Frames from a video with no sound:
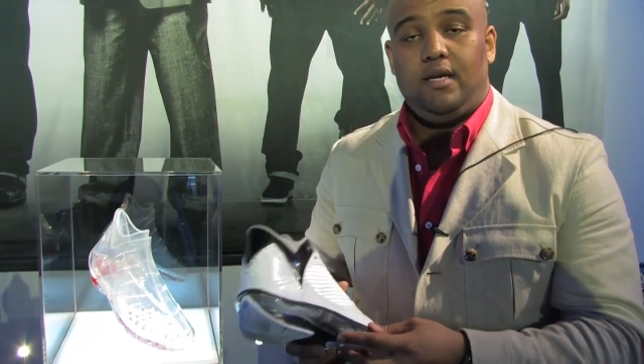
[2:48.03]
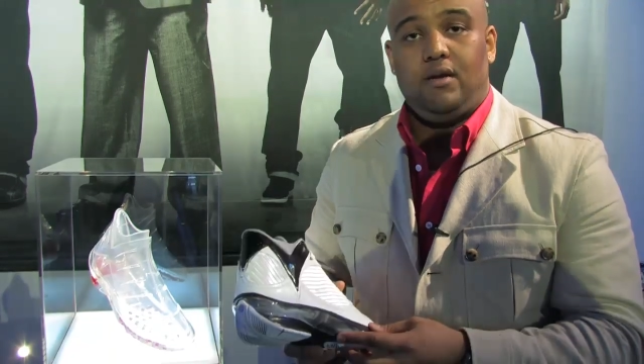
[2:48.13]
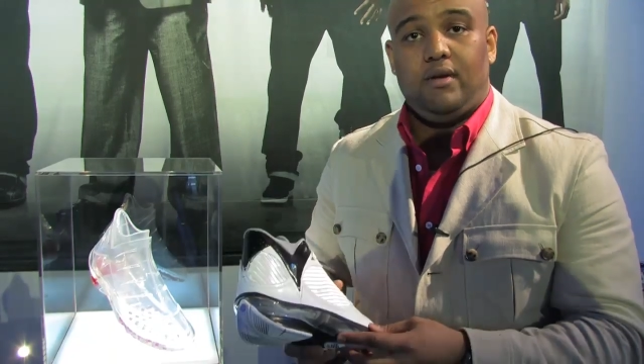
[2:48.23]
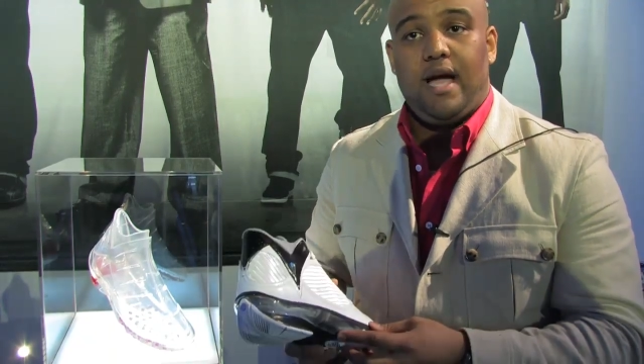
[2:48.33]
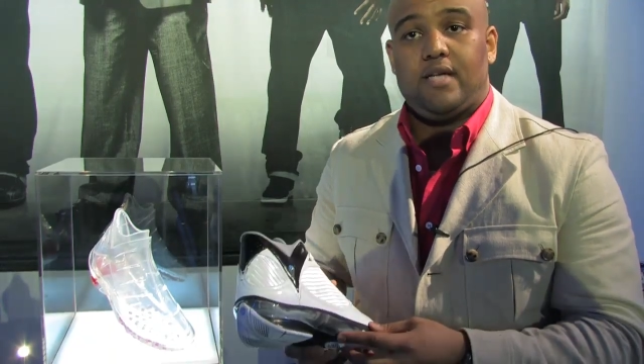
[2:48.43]
you
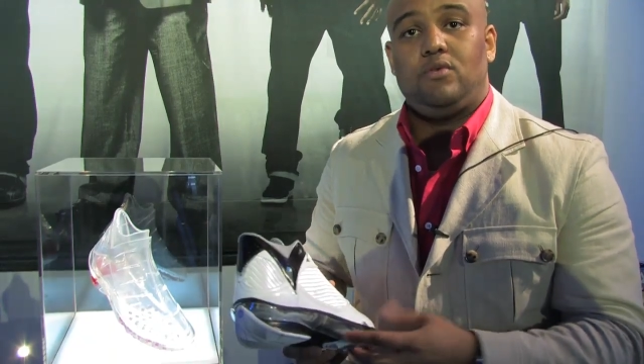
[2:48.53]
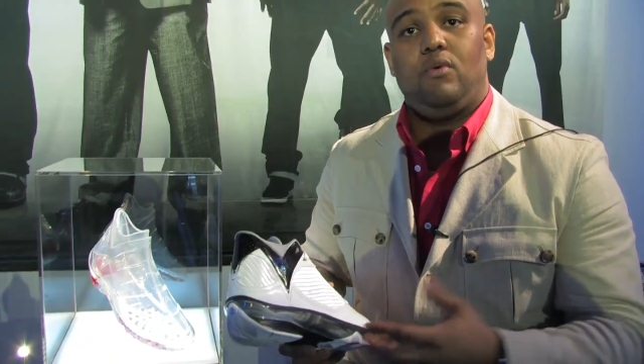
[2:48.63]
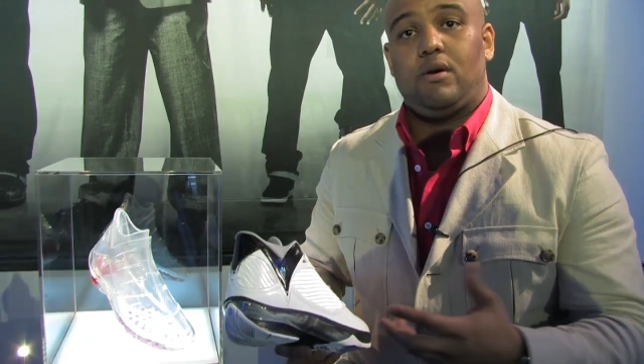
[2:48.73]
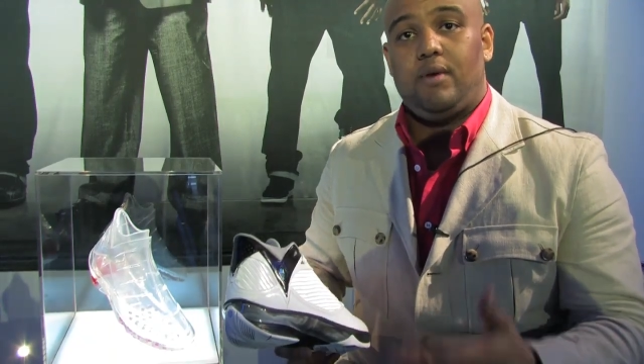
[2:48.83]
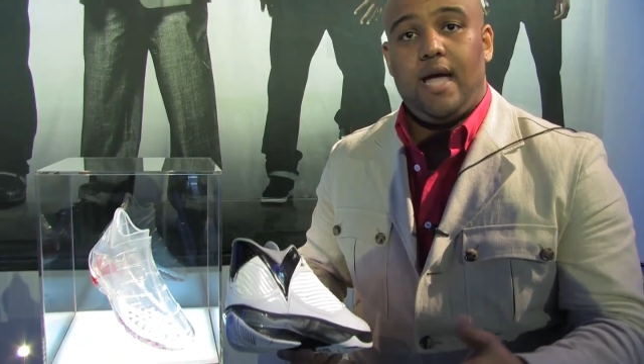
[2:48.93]
know, guys who
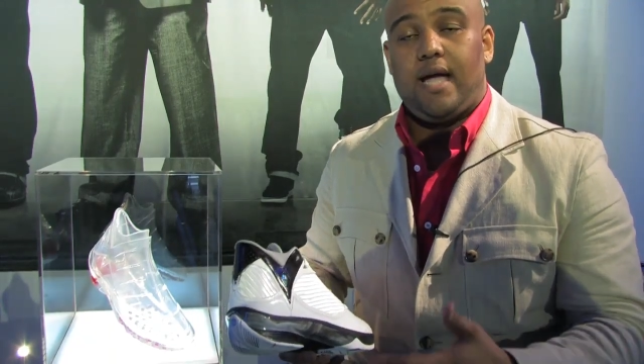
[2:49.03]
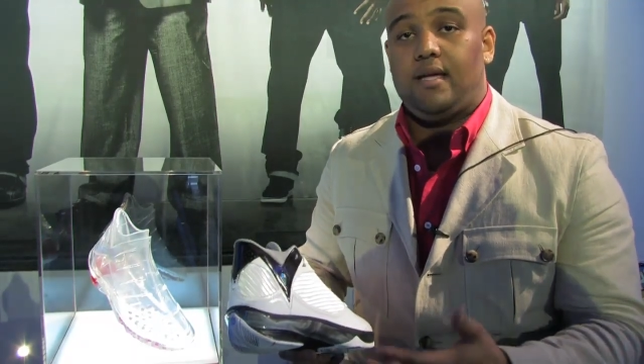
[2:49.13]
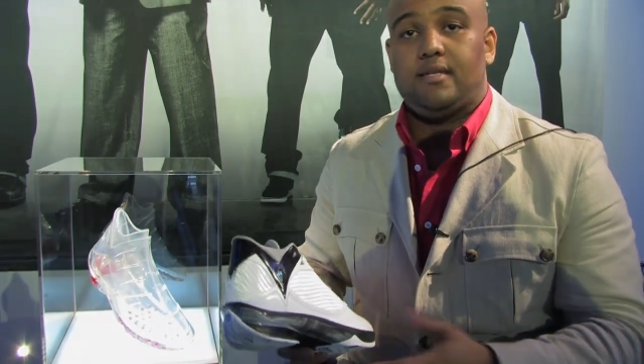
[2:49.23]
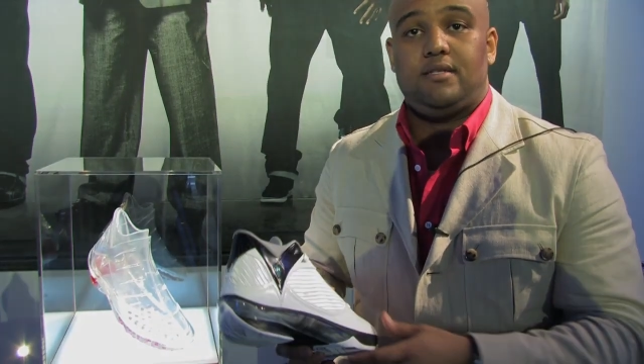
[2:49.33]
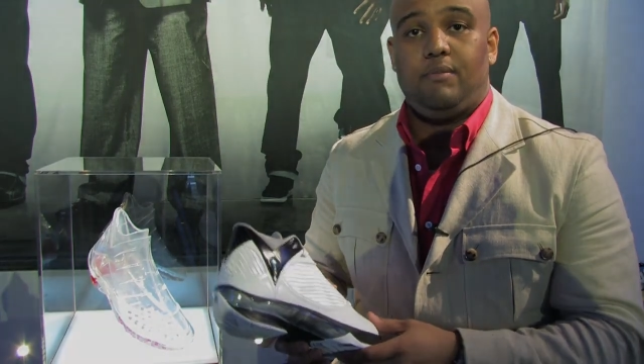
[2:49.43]
want to react
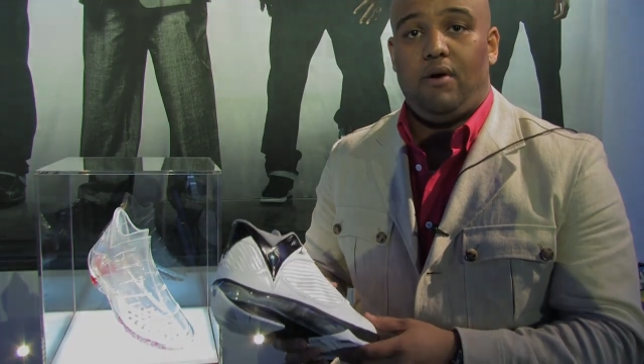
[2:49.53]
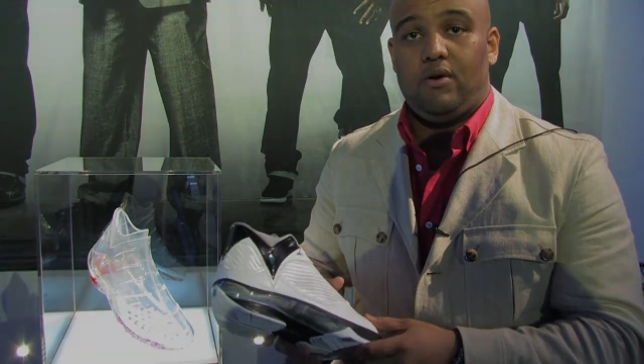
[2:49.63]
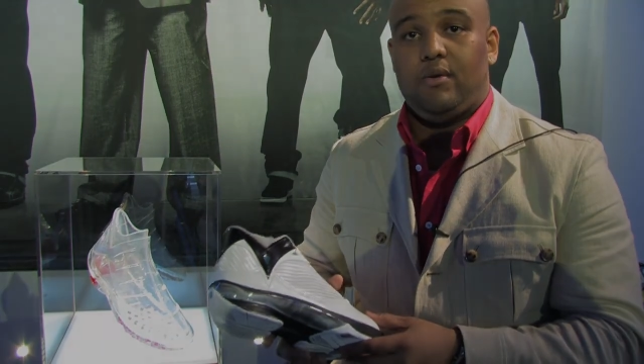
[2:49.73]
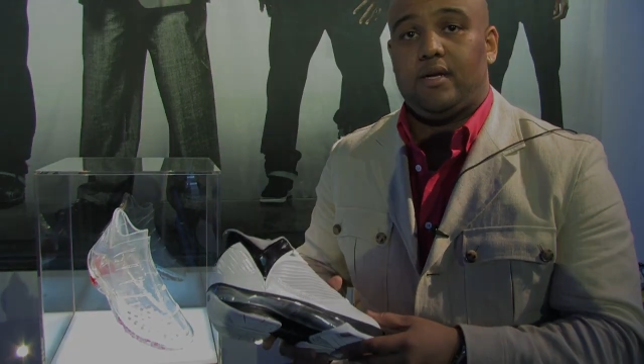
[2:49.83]
and get to the ball